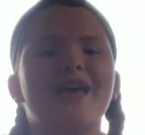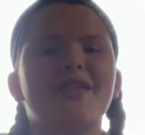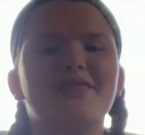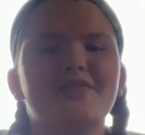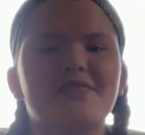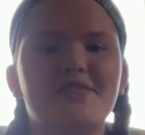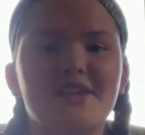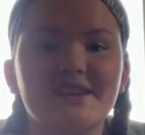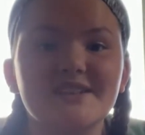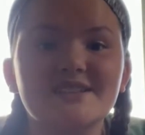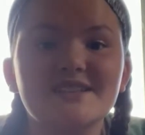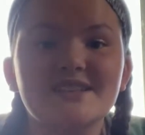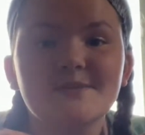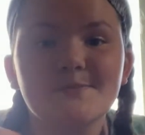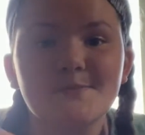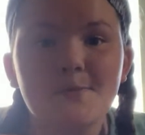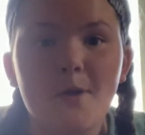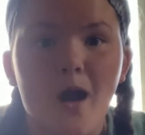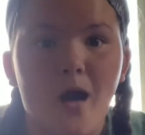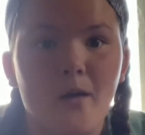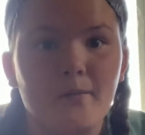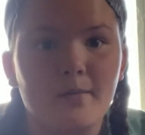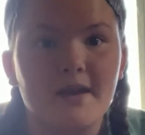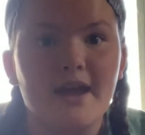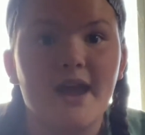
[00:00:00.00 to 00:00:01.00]
This is
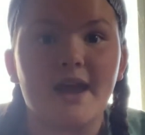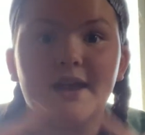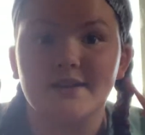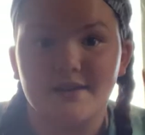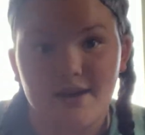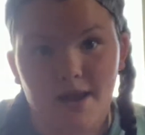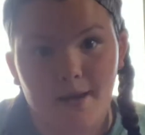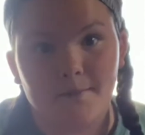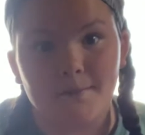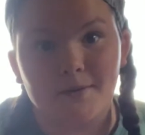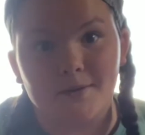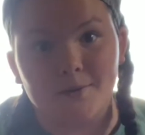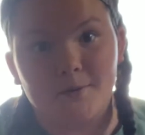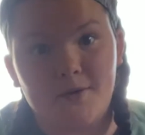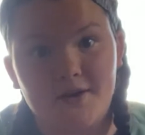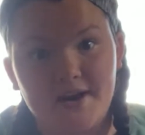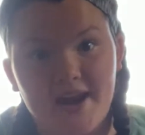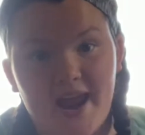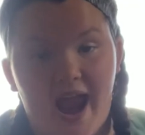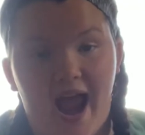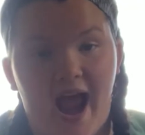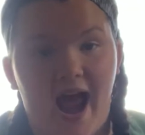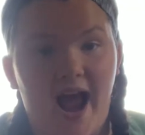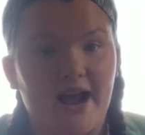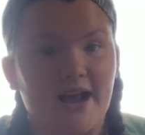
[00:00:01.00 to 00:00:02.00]
probably a number 1
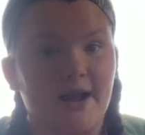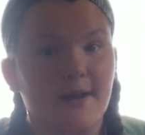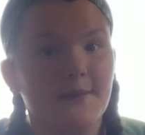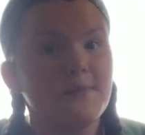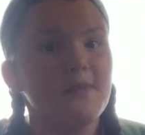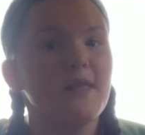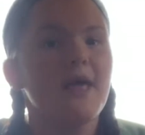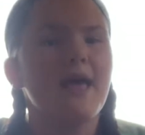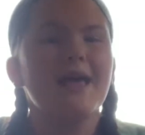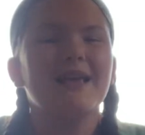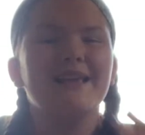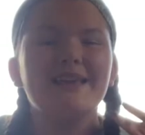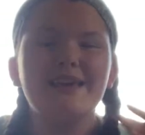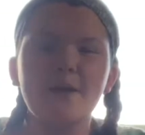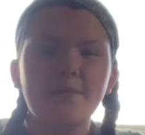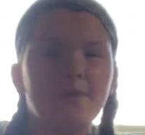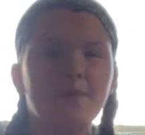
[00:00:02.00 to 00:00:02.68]
hack. Keep